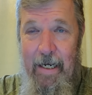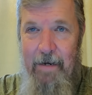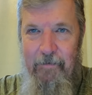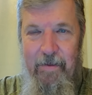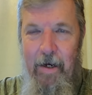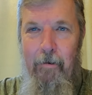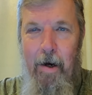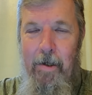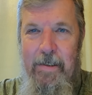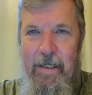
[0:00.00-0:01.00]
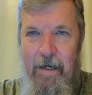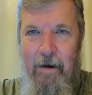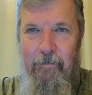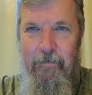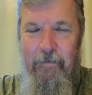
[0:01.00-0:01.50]
if there aren't
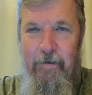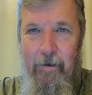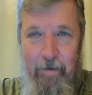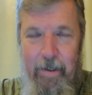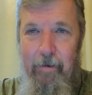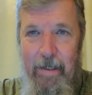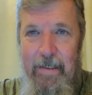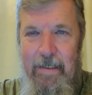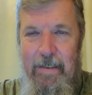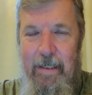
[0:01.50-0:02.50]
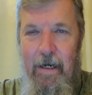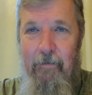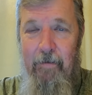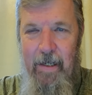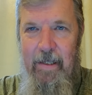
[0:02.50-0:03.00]
enough, or there isn't
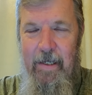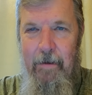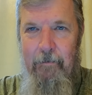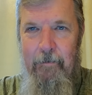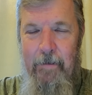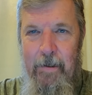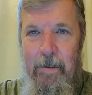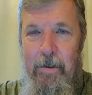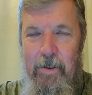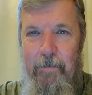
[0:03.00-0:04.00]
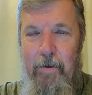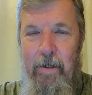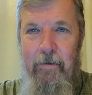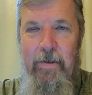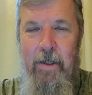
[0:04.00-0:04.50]
enough lithium to
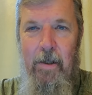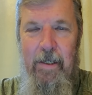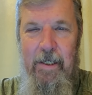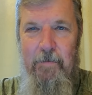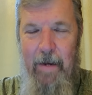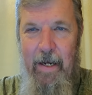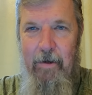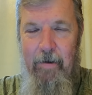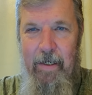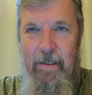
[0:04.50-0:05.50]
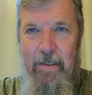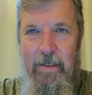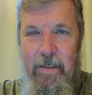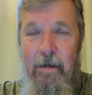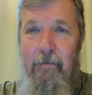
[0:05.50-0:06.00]
produce all these
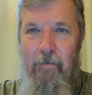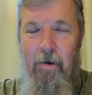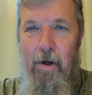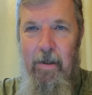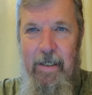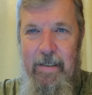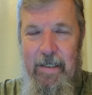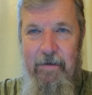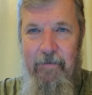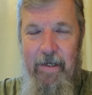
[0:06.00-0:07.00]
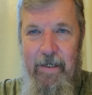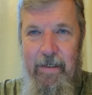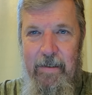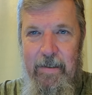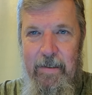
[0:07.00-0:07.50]
batteries for all these
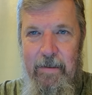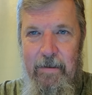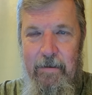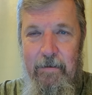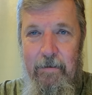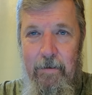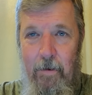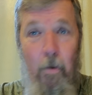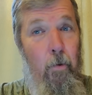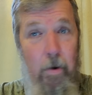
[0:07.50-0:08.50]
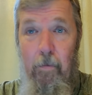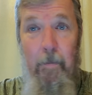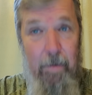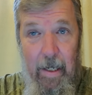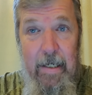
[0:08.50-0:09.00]
EVs, or to
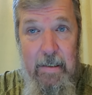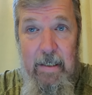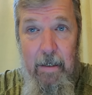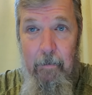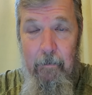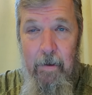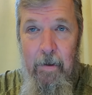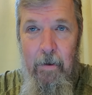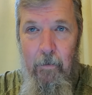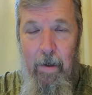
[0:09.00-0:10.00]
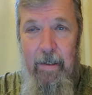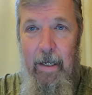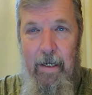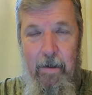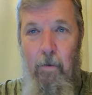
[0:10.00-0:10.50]
replace them when
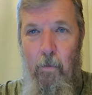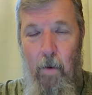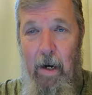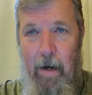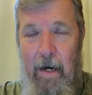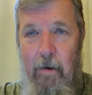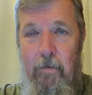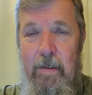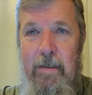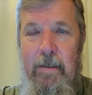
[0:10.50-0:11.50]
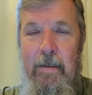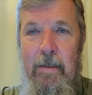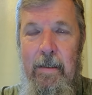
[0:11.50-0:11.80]
they wear out,